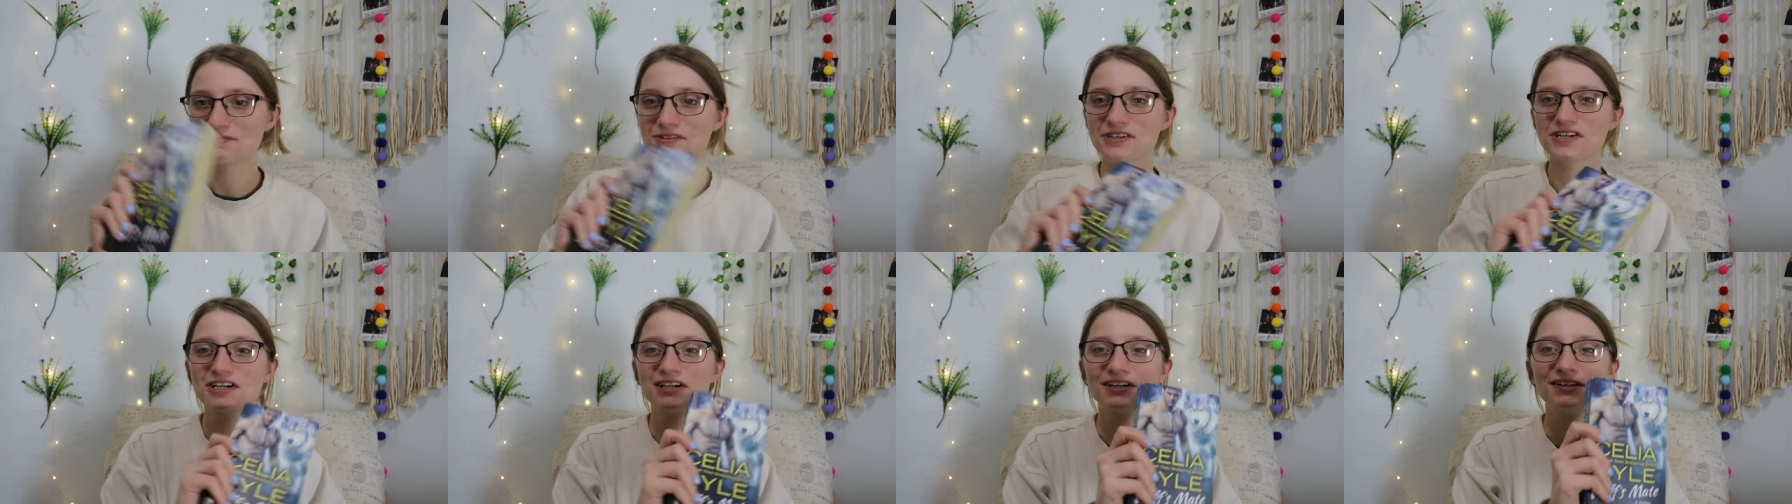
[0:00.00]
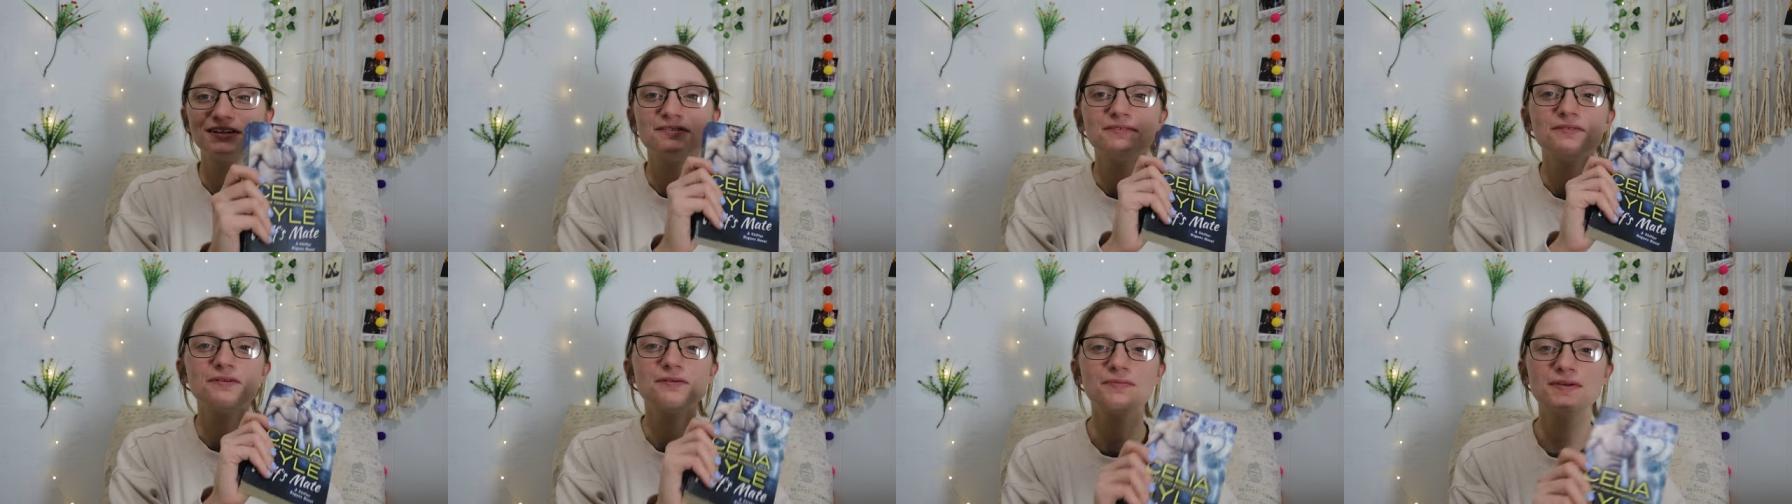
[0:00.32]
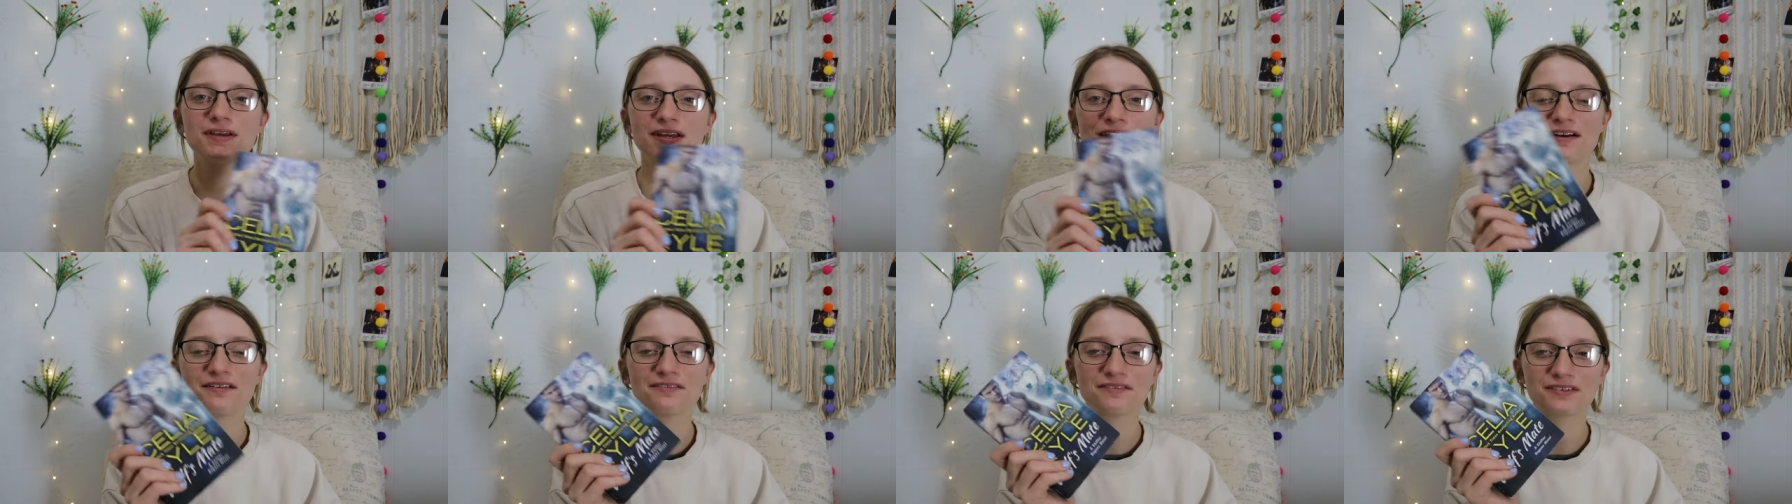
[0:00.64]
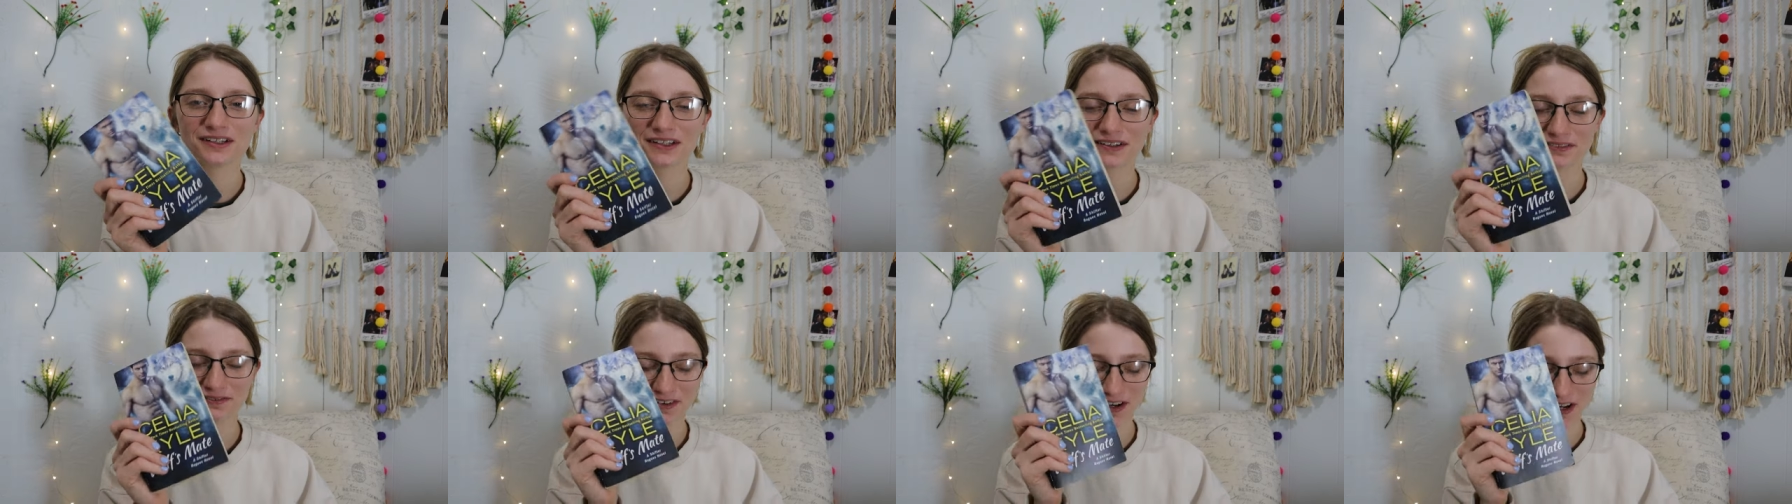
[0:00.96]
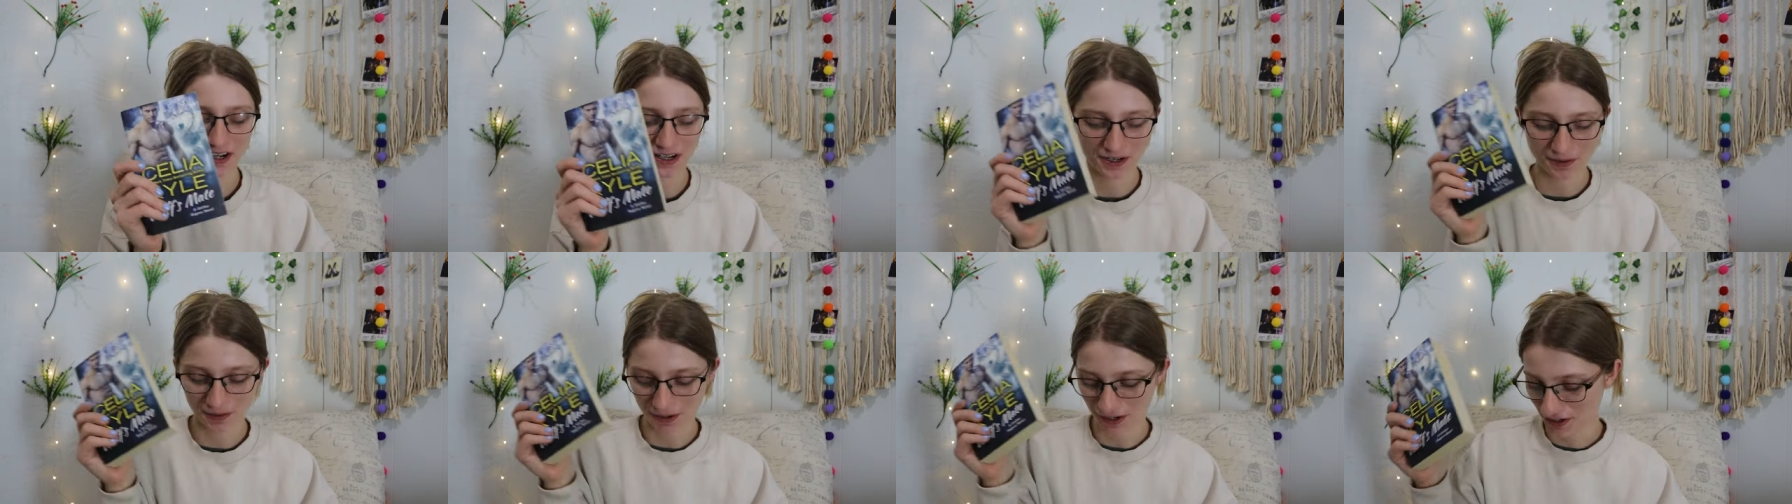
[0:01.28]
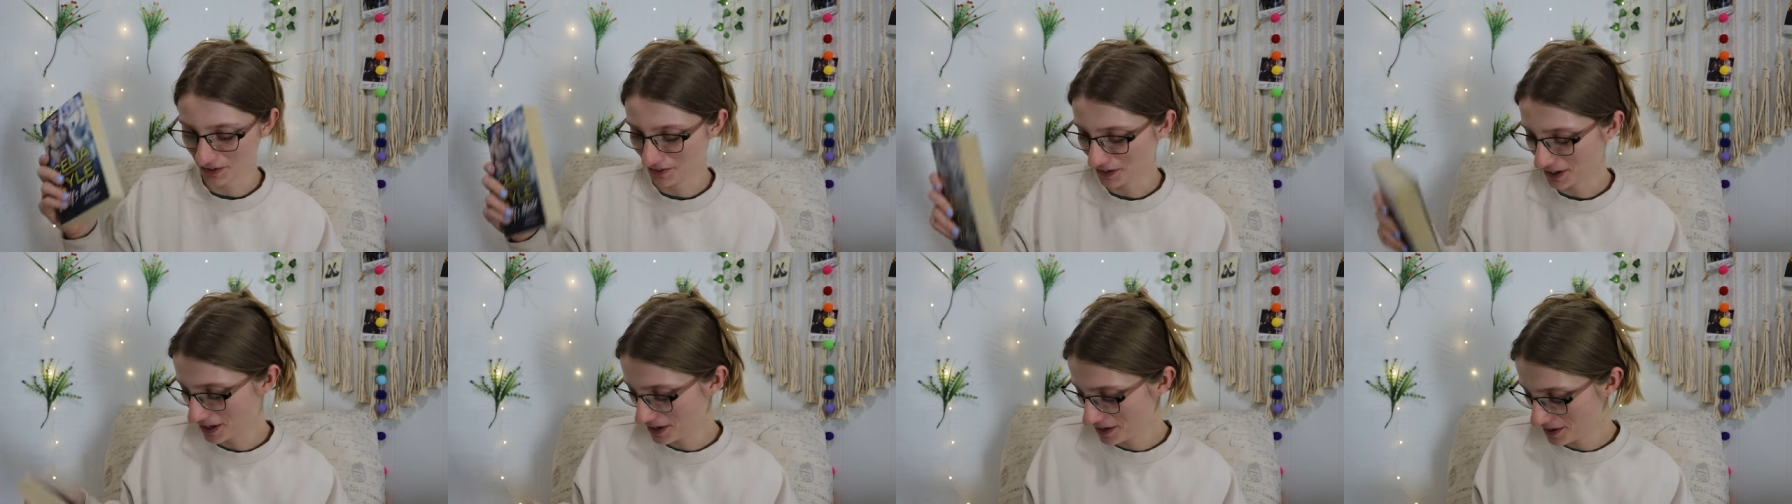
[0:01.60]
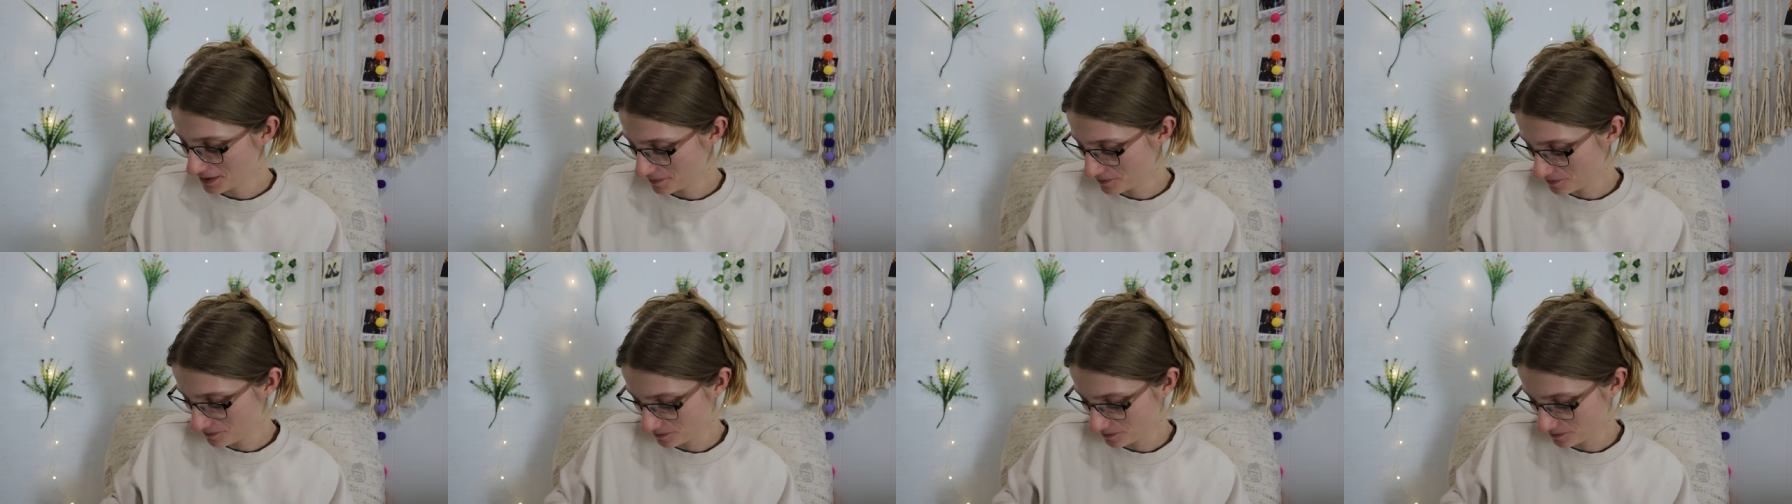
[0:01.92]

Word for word: sure it will be a really fun quick read.